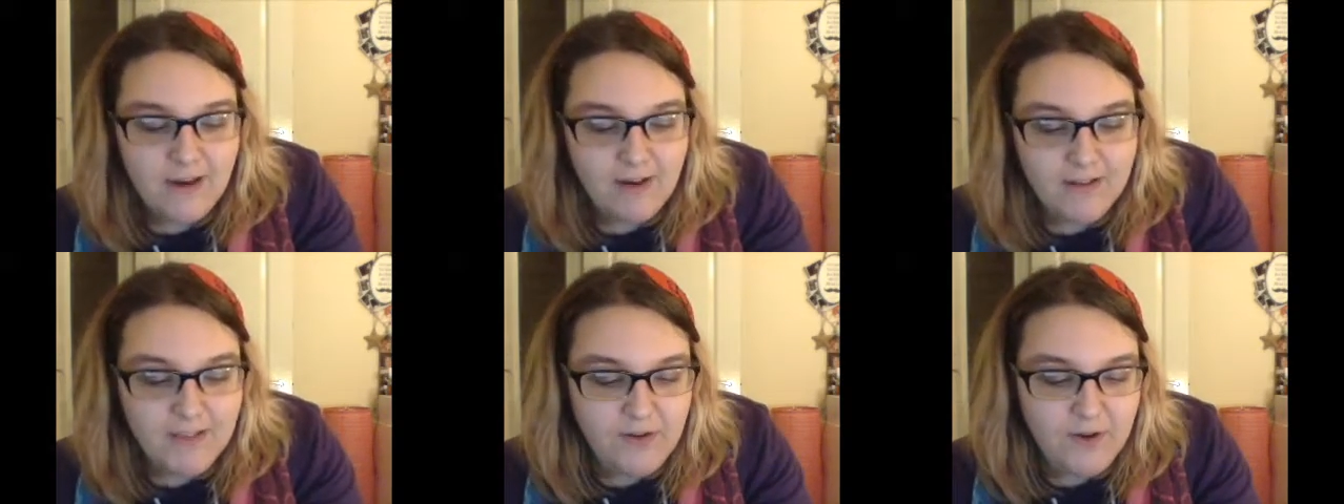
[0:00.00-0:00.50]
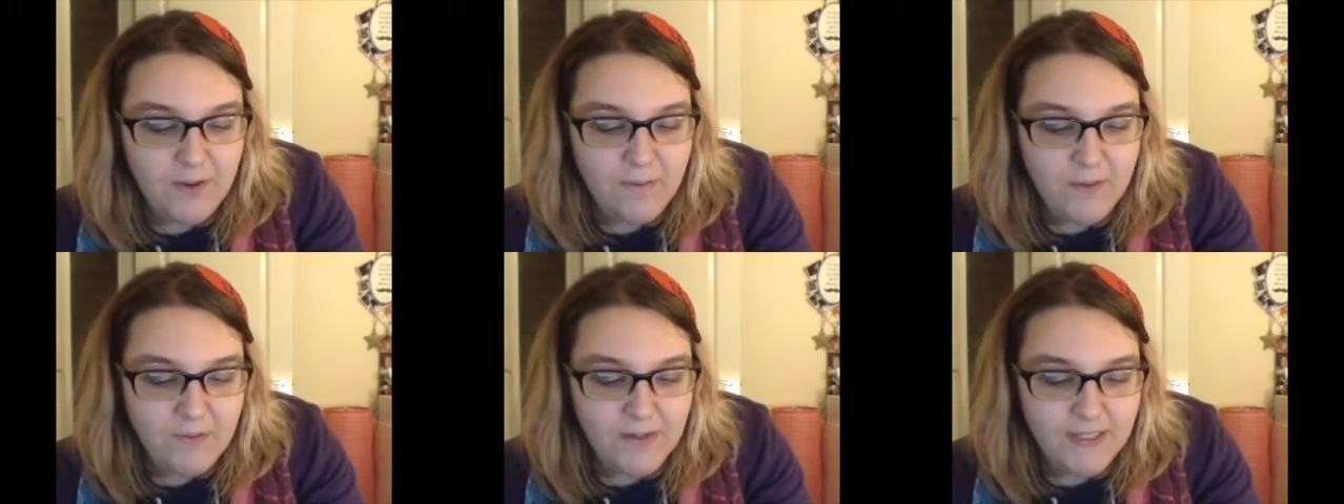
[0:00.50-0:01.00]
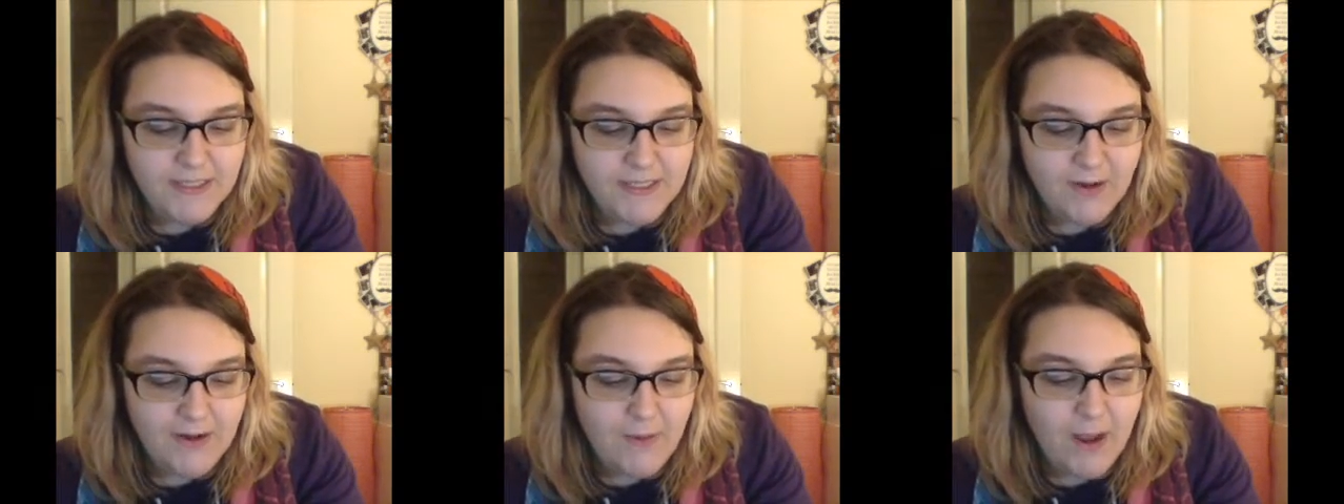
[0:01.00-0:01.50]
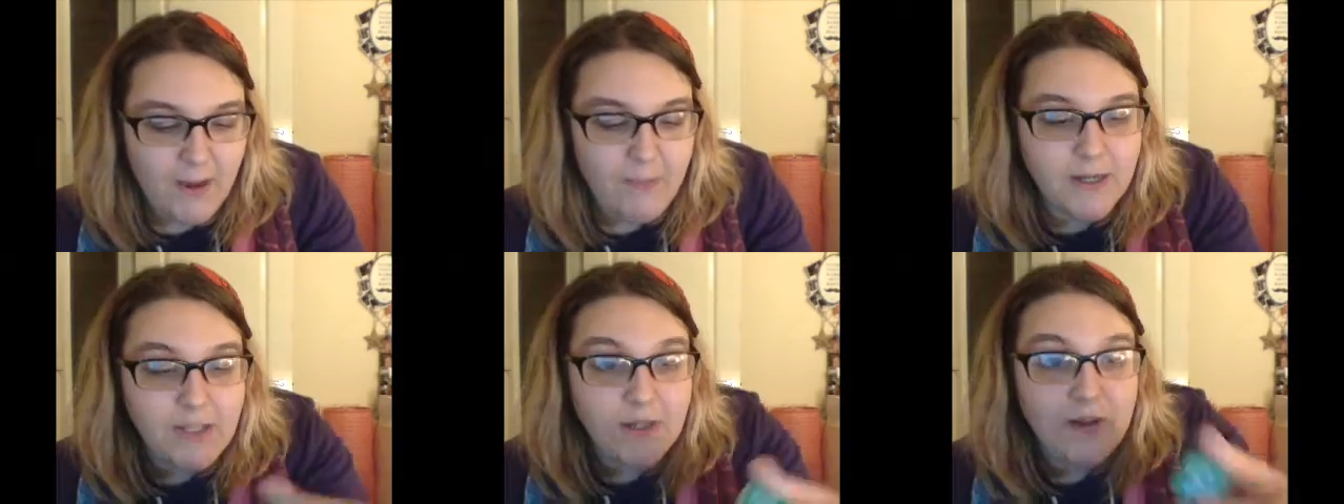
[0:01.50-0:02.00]
I don't know if it will necessarily work, but
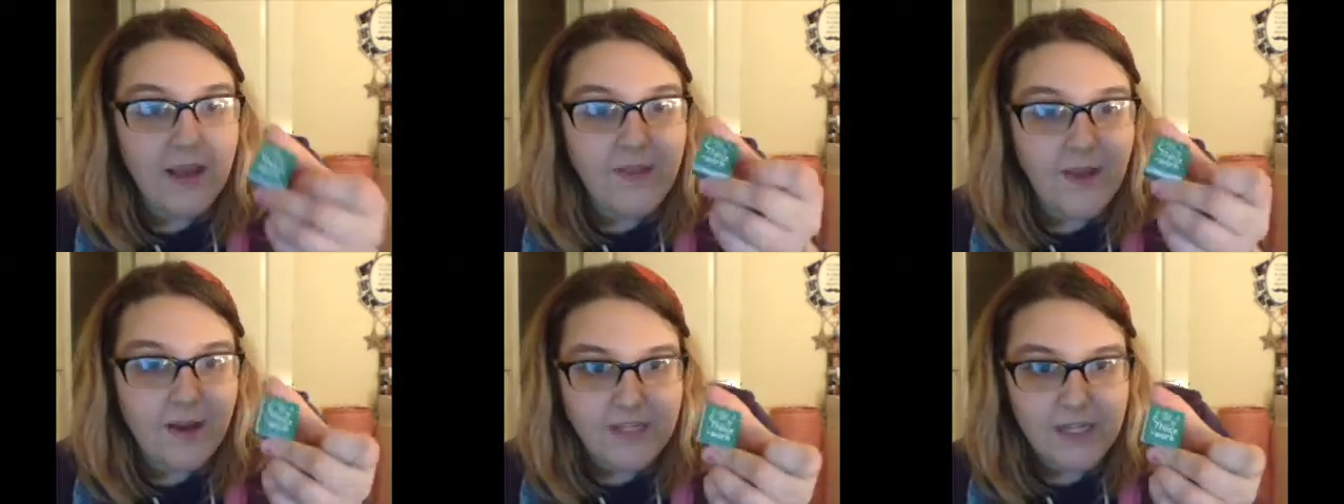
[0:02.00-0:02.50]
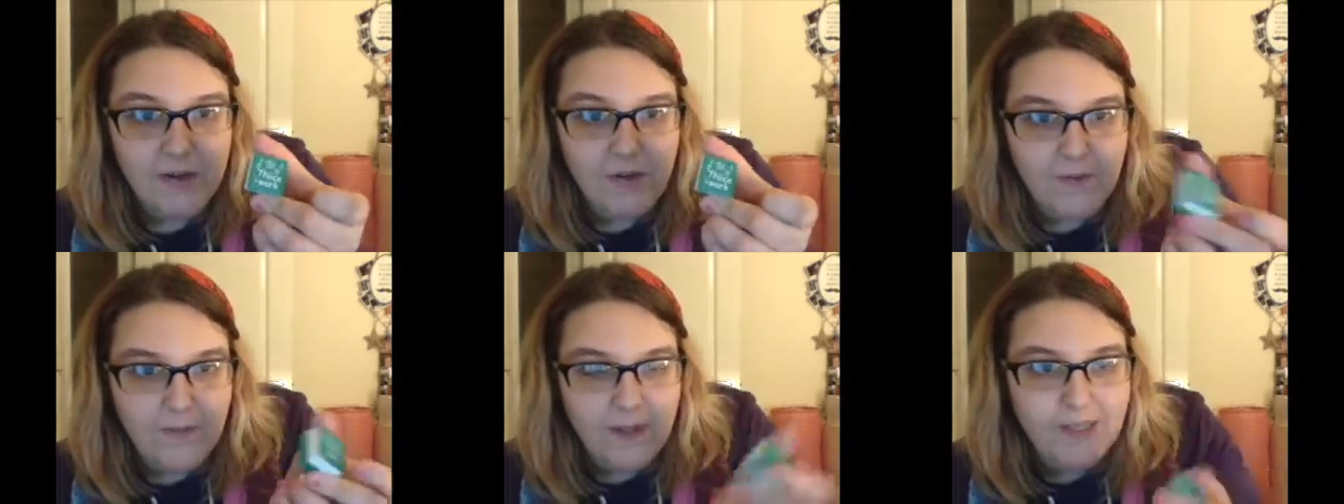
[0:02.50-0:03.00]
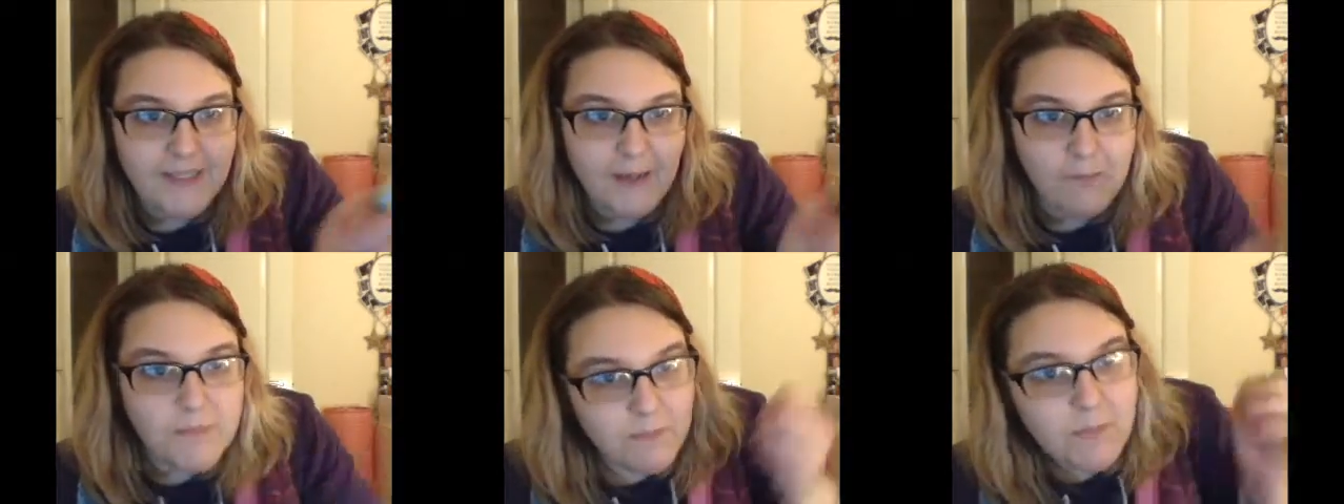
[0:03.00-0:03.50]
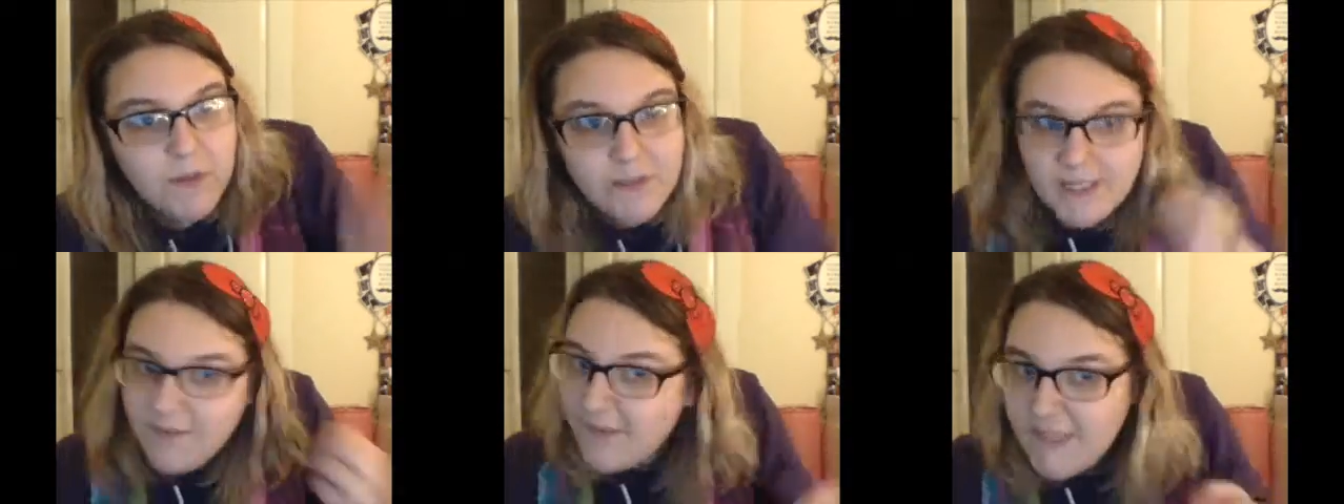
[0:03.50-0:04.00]
I do like the idea of like stamps and
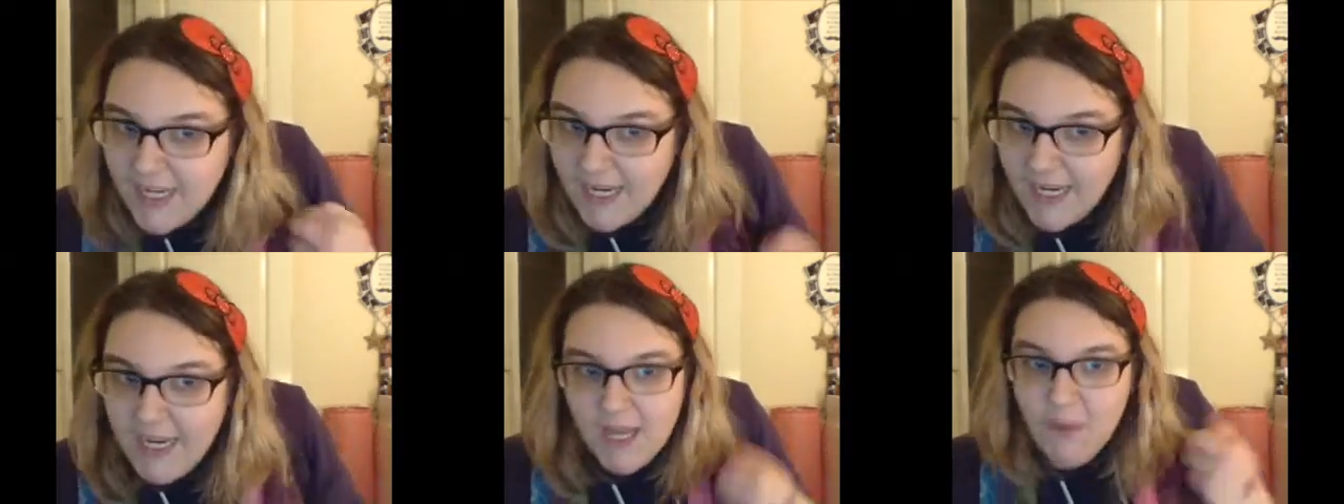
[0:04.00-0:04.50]
positivity and